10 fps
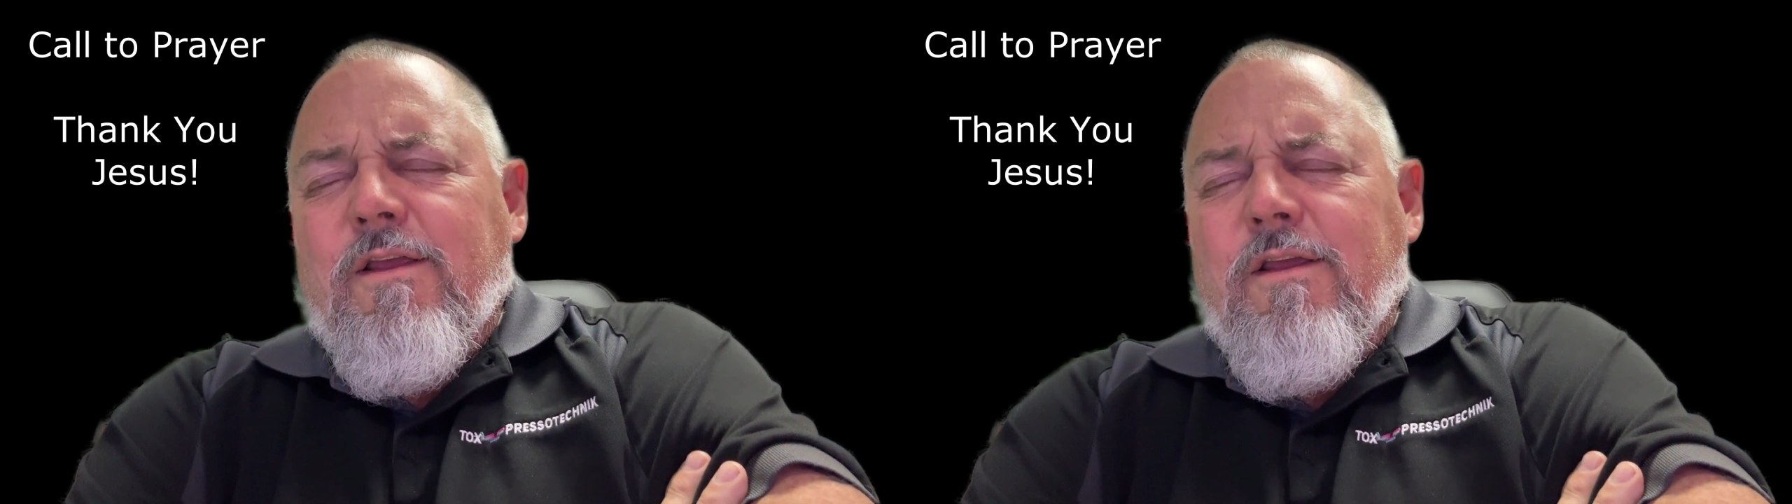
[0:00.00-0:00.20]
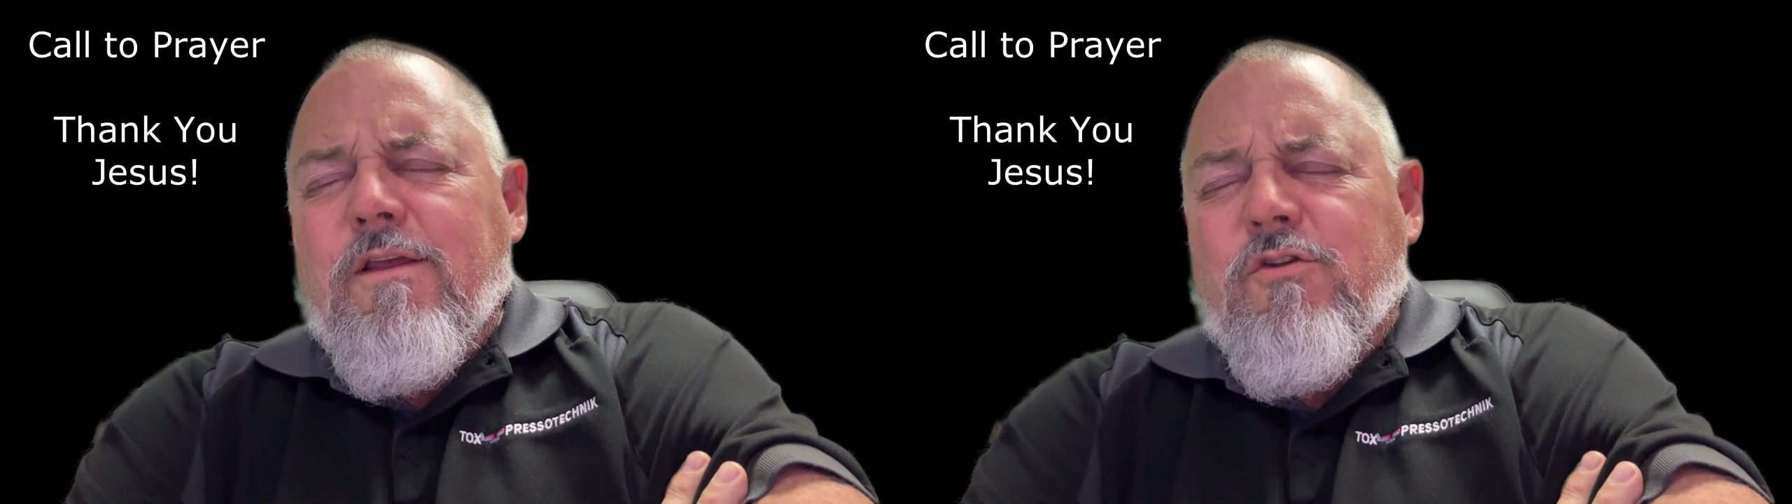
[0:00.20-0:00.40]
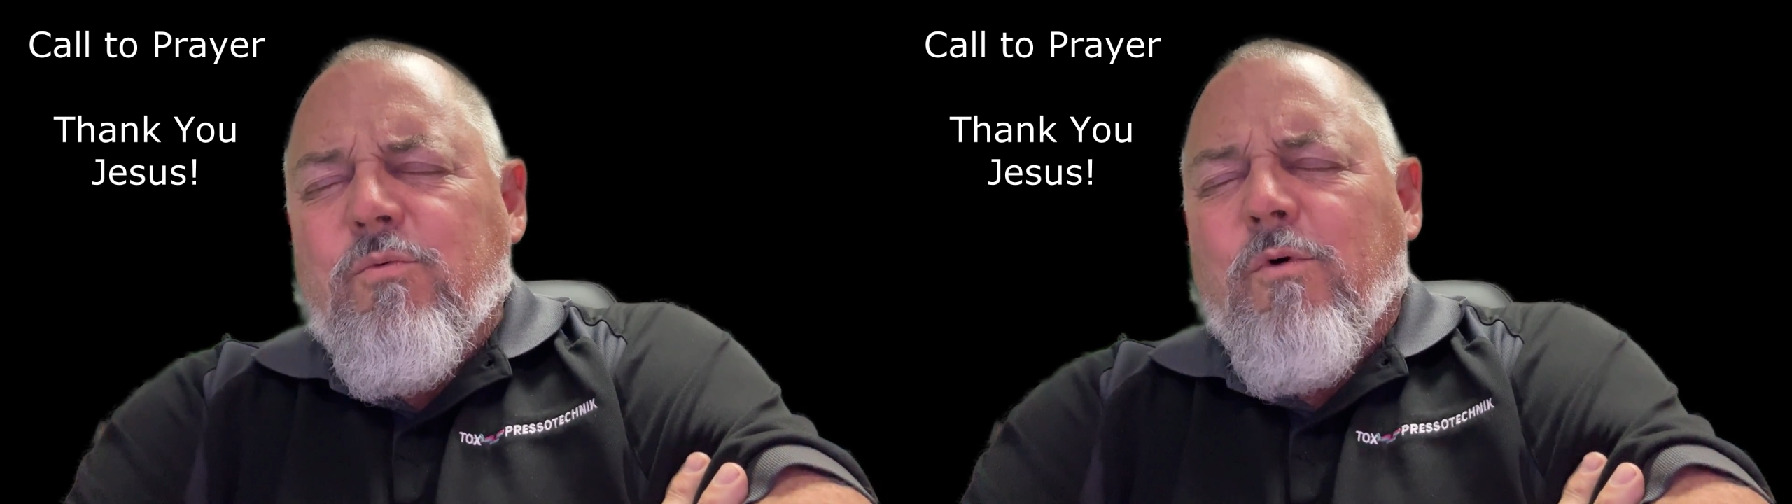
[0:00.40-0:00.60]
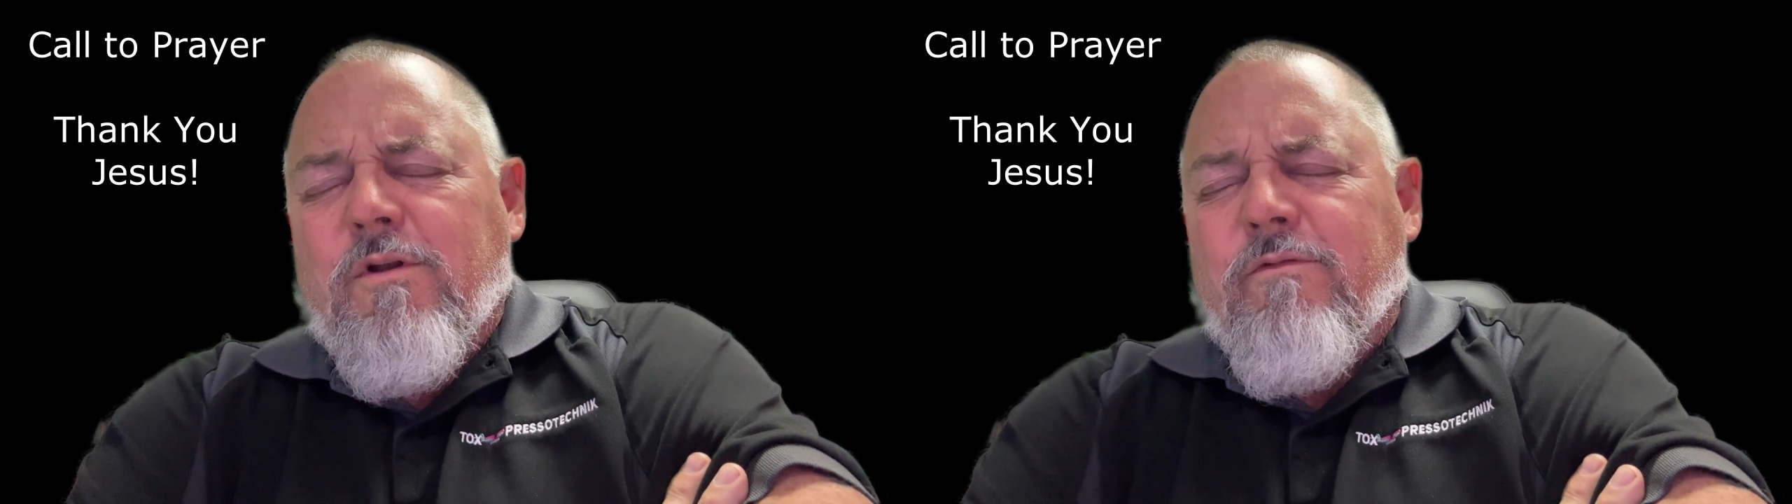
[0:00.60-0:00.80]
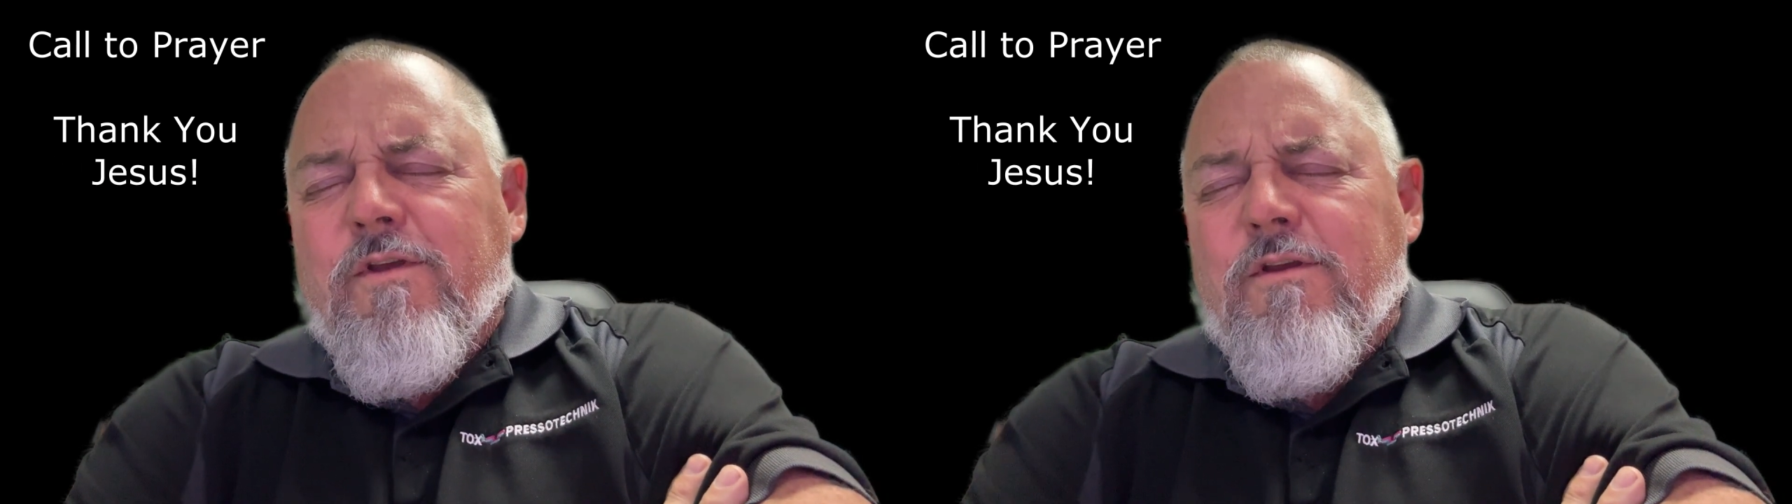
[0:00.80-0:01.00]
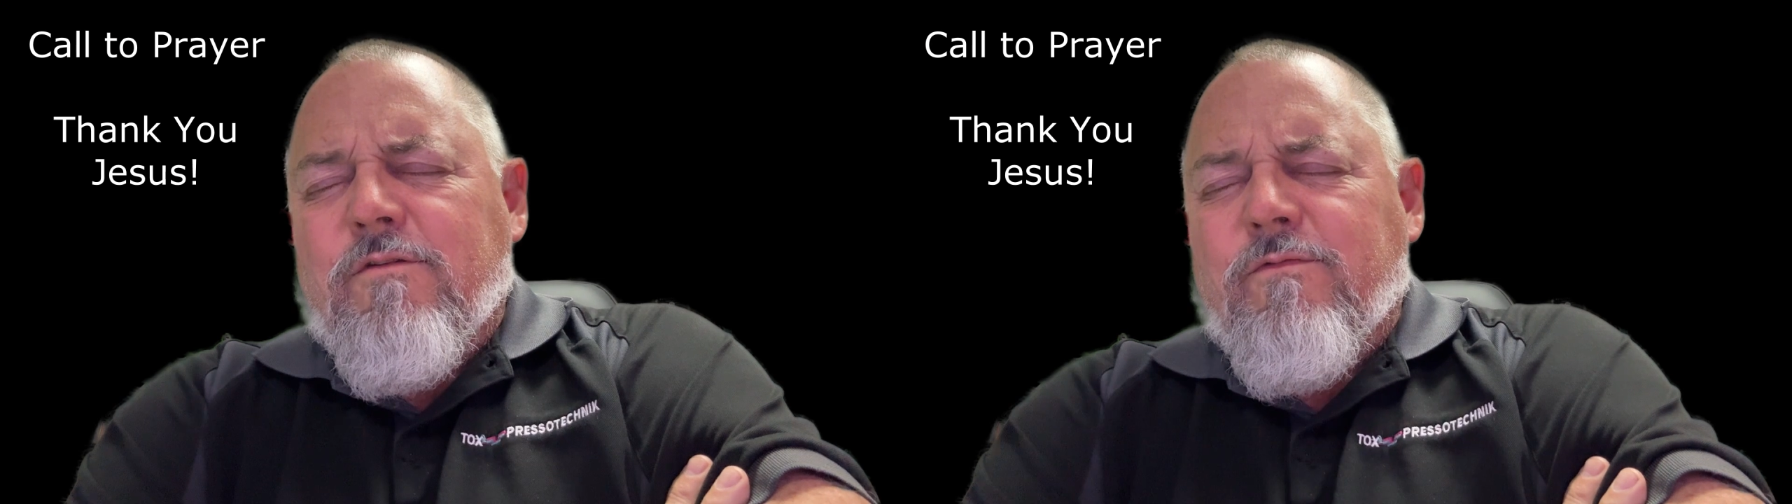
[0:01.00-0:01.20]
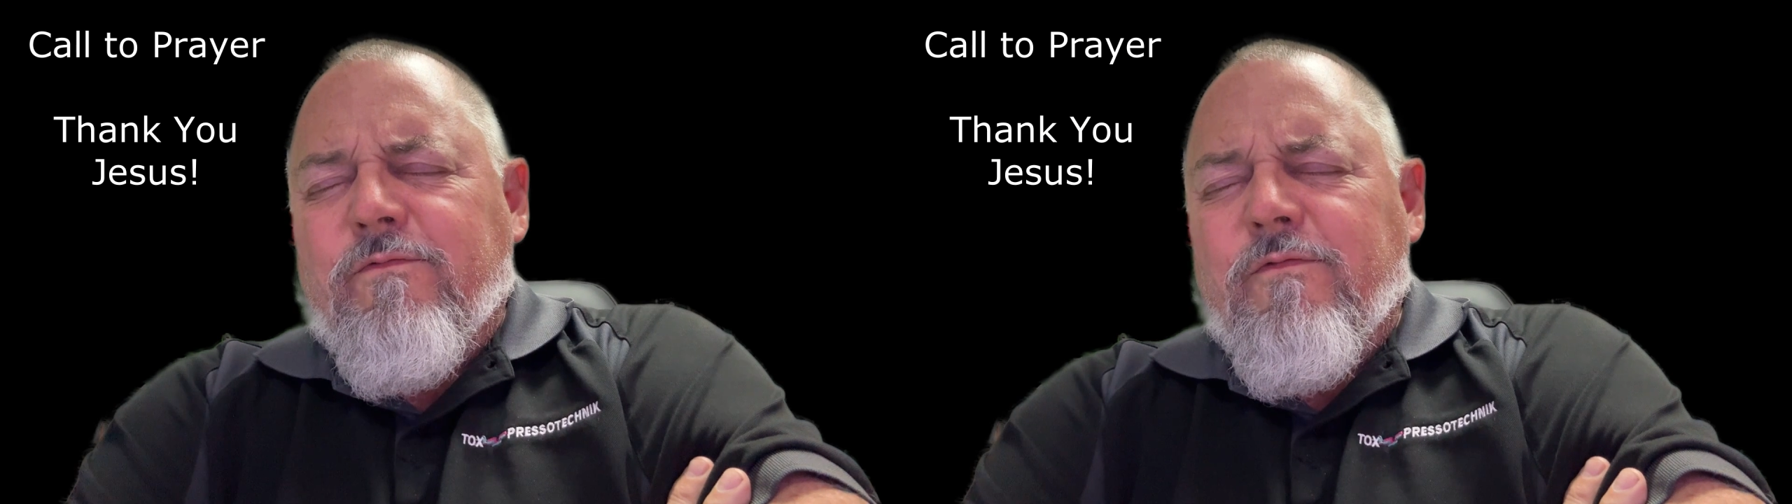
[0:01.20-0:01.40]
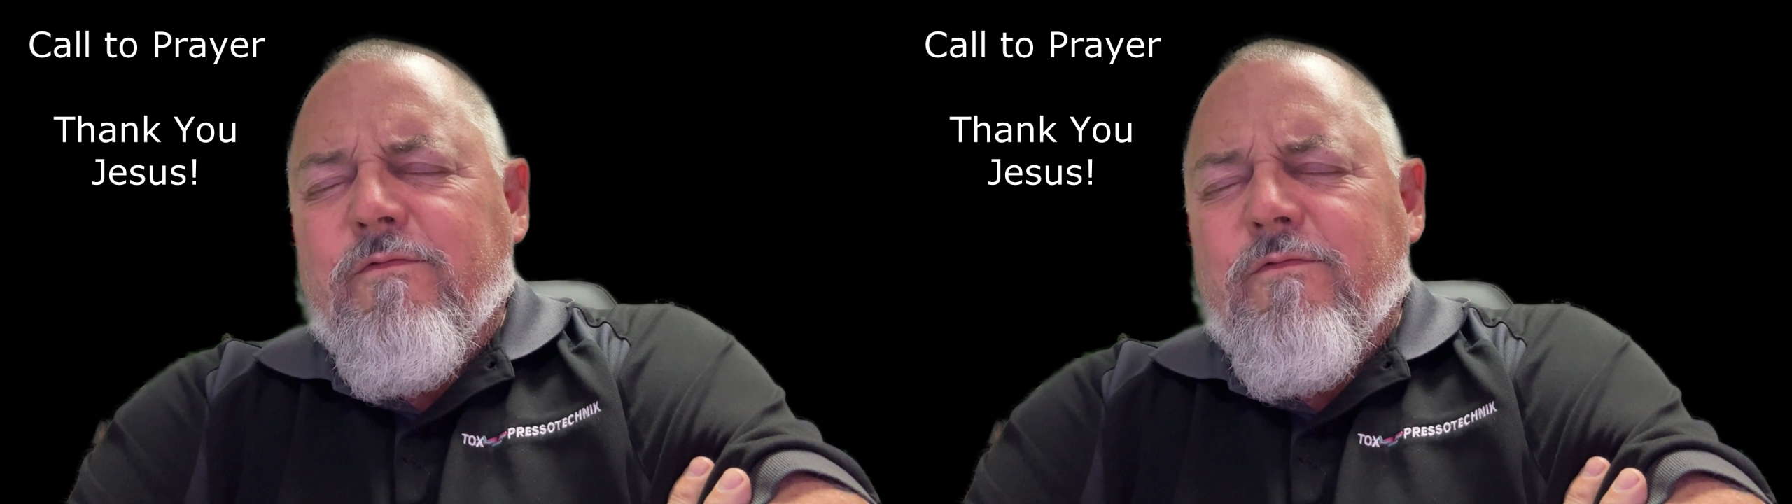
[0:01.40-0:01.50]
each one of these.